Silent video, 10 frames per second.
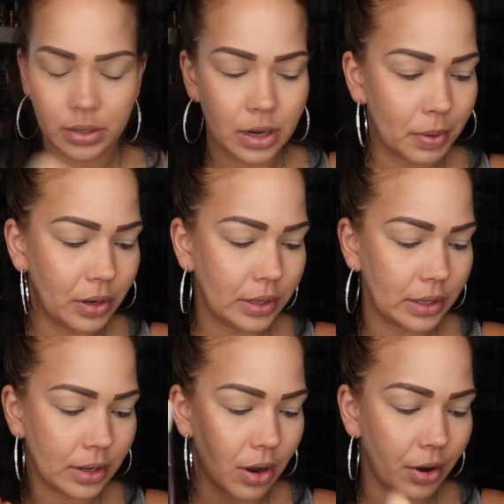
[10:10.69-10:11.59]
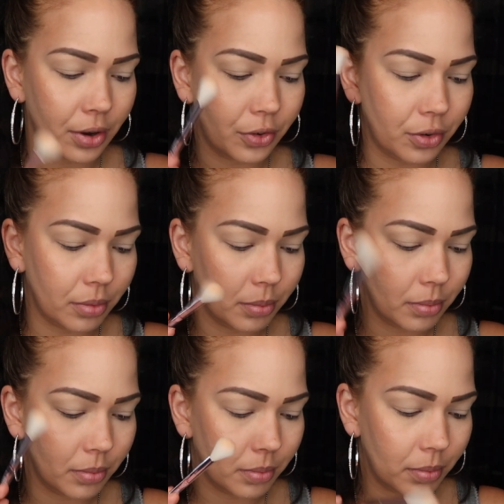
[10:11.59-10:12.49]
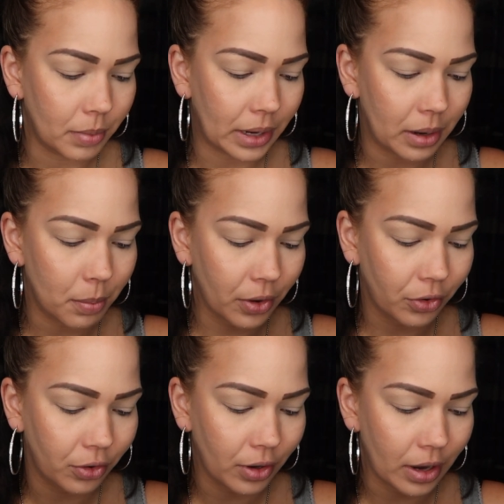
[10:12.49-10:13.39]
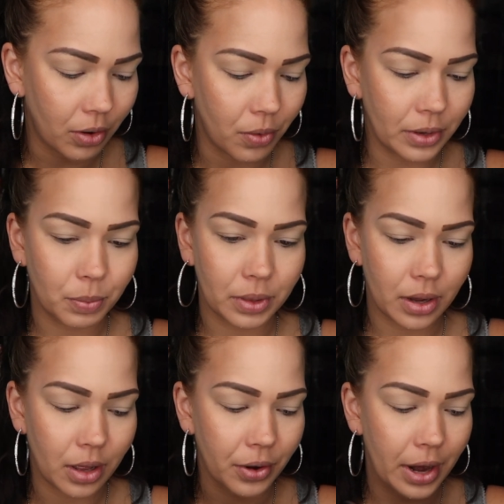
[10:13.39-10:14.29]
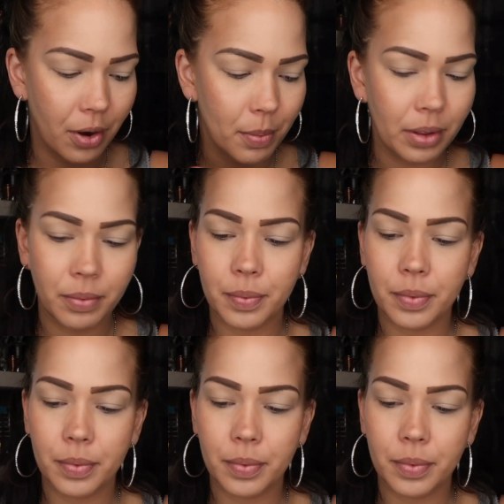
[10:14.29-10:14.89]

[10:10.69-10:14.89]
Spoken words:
And I'm going to use this large blending brush and go in with the color Caramel.